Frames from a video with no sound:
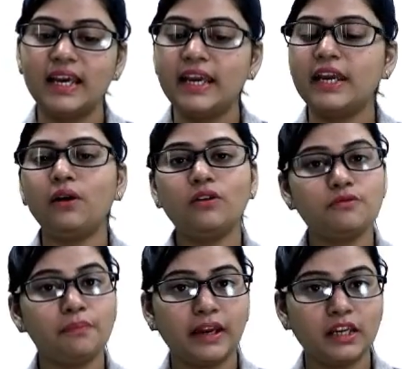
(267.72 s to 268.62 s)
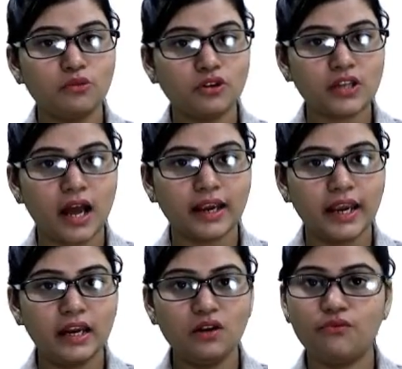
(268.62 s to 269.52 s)
He wrote many books
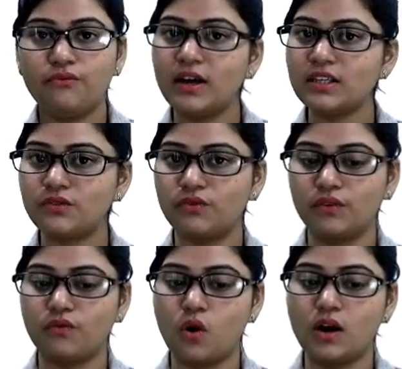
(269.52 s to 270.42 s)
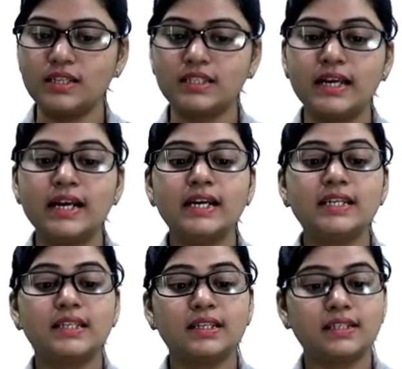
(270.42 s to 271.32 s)
again. First one was
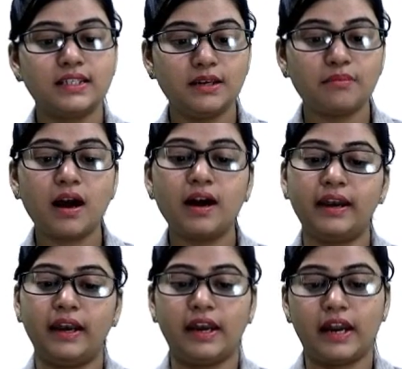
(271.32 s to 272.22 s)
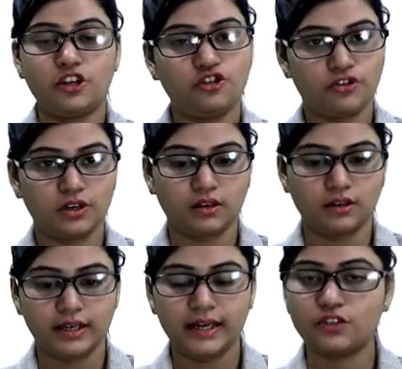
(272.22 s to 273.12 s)
Systema Naturae.
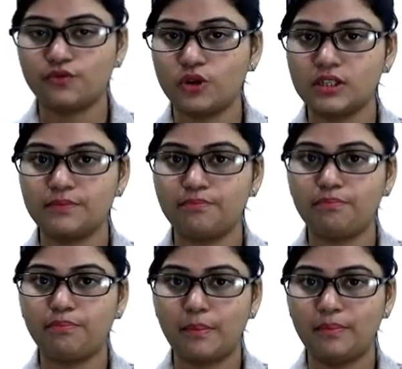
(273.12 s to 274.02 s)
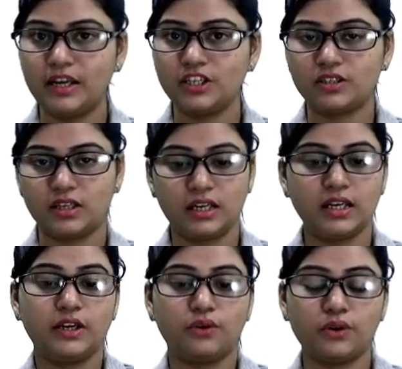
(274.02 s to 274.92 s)
It was published,
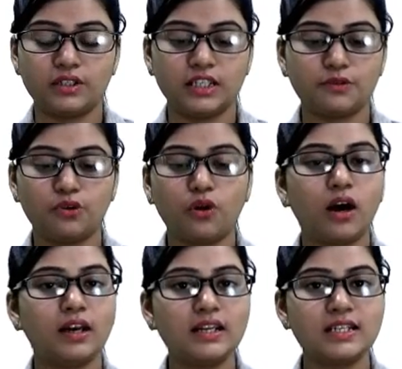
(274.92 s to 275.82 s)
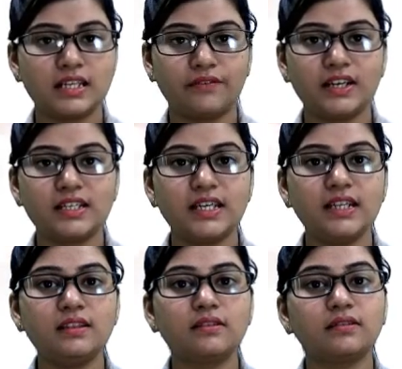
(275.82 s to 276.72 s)
he wrote this book on
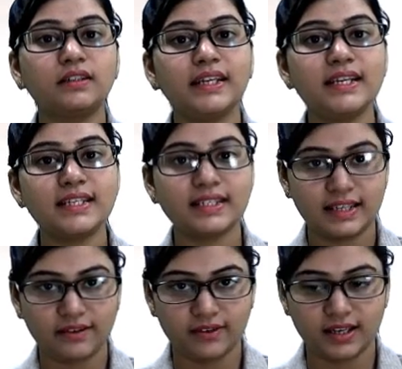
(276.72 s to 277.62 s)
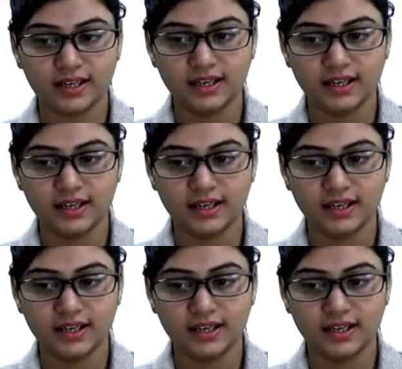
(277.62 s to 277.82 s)
1737.